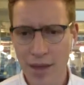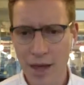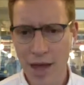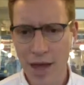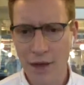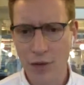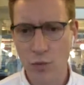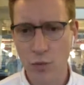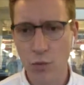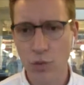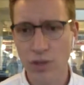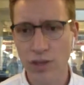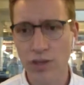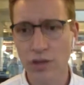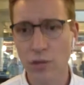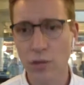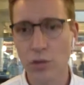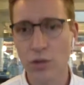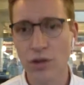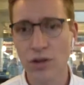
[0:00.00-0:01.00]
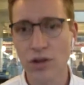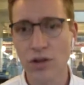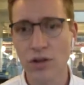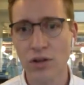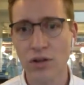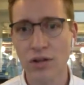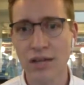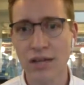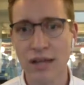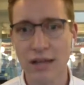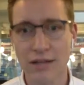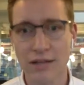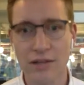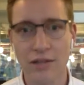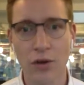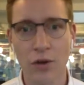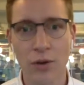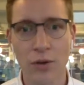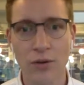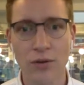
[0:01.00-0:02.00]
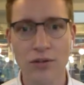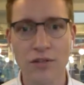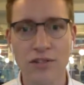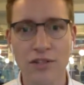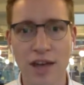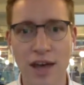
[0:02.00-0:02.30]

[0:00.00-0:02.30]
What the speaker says: and we will get to those.